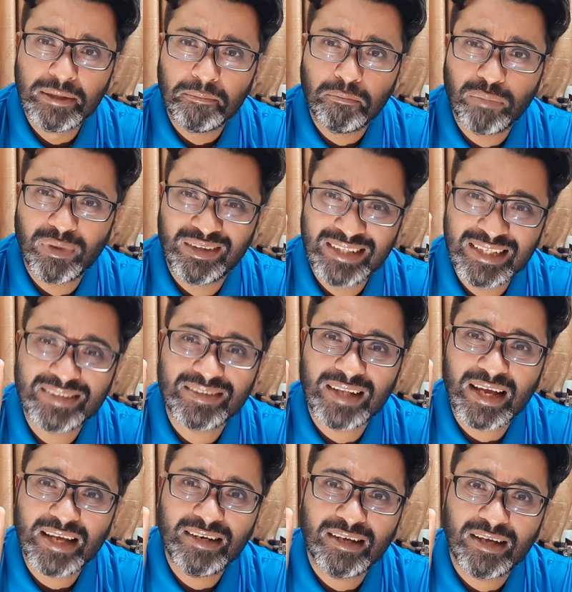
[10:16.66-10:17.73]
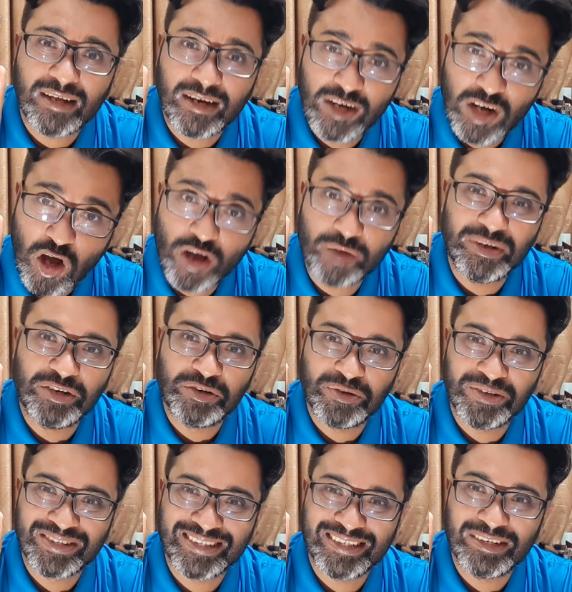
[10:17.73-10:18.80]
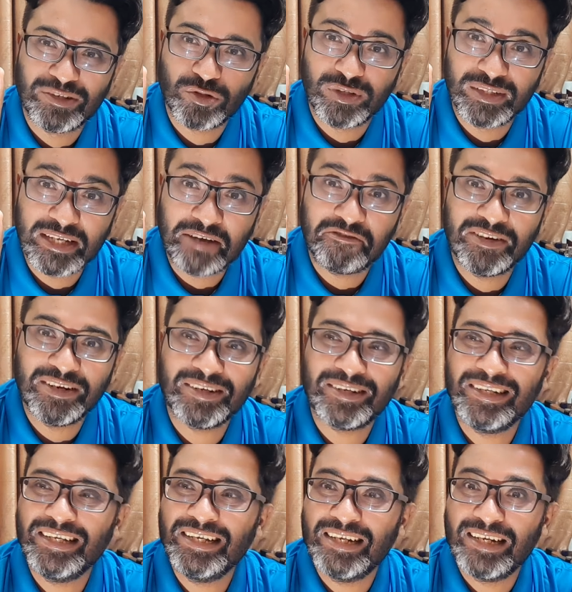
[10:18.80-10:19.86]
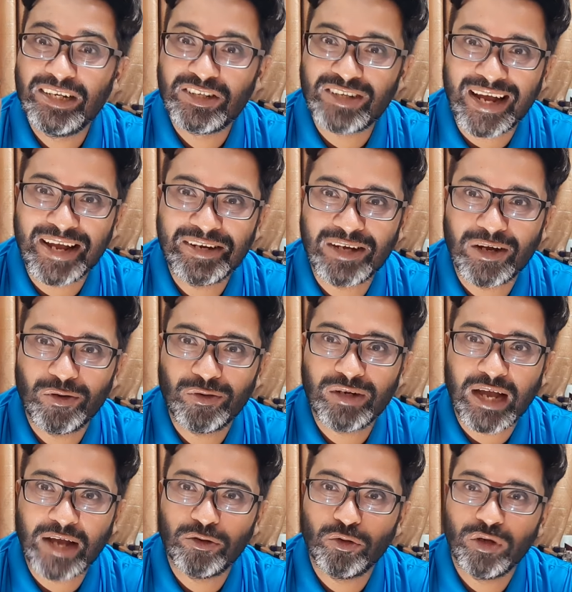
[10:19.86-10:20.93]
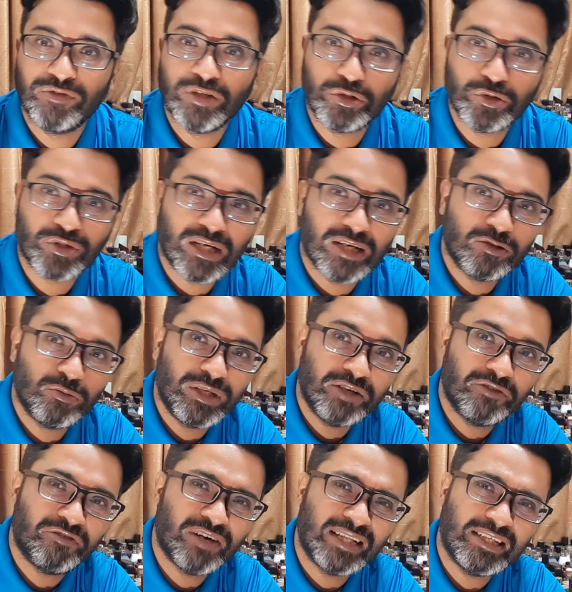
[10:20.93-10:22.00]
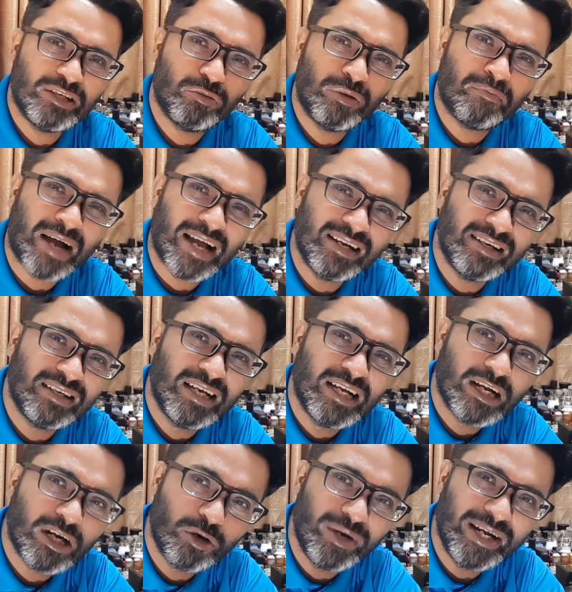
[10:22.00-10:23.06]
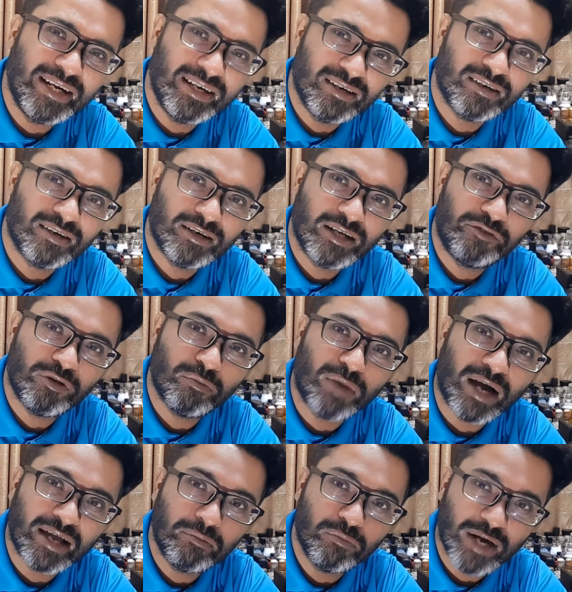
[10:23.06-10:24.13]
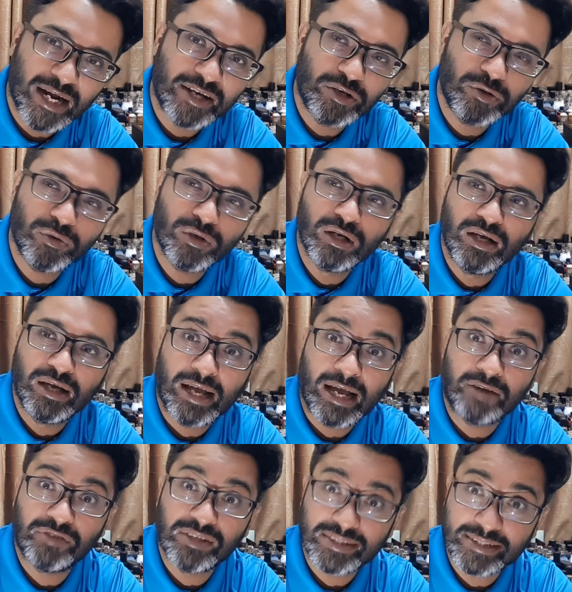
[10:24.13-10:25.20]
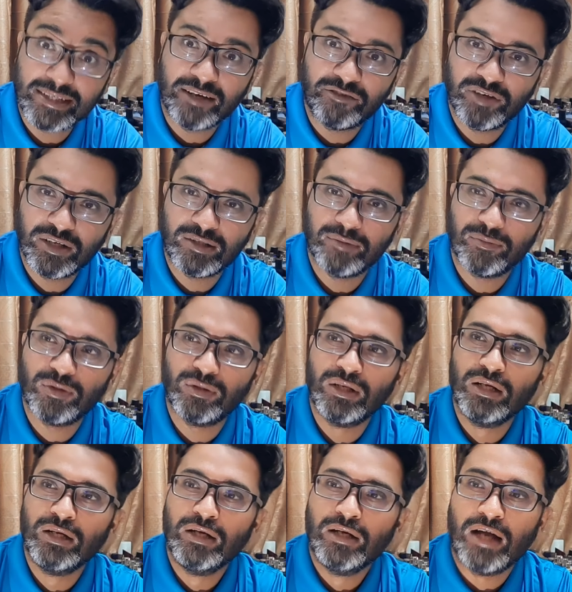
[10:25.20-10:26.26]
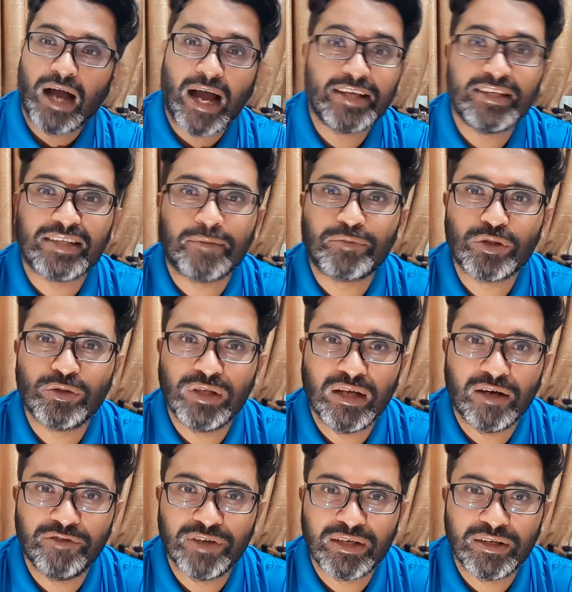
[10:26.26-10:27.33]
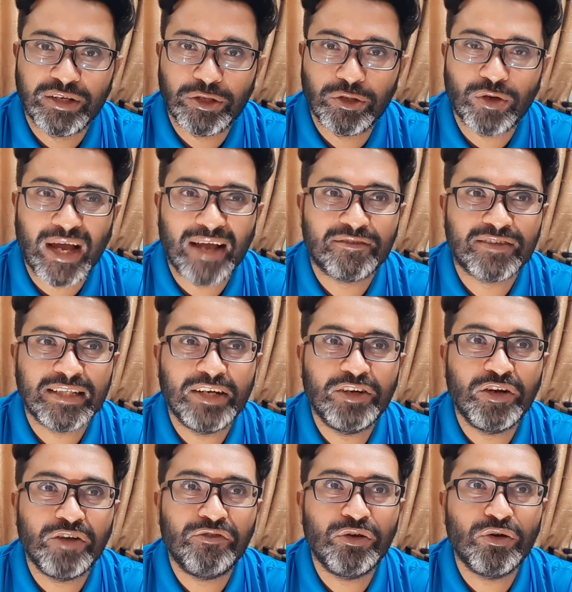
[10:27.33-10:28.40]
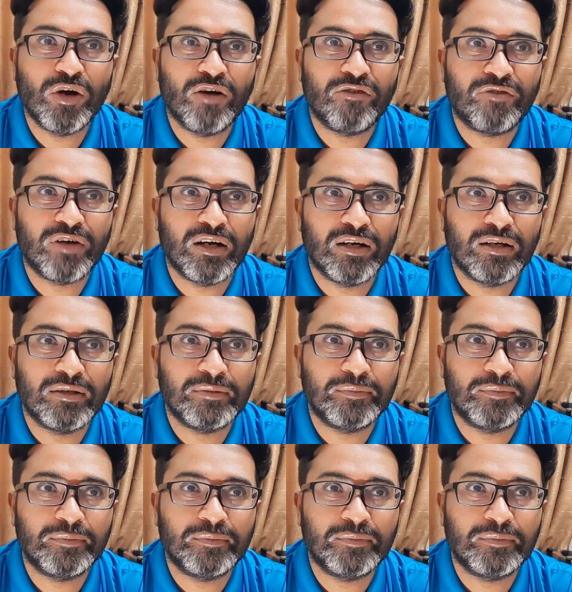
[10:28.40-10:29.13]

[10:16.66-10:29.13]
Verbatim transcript: but this line now I'm interested. So definitely try it out. I don't know if the juice color will be different. I think it will be mild green if you buy brand new and if it's still available. I just absolutely love it. You know, I have seen review of uh,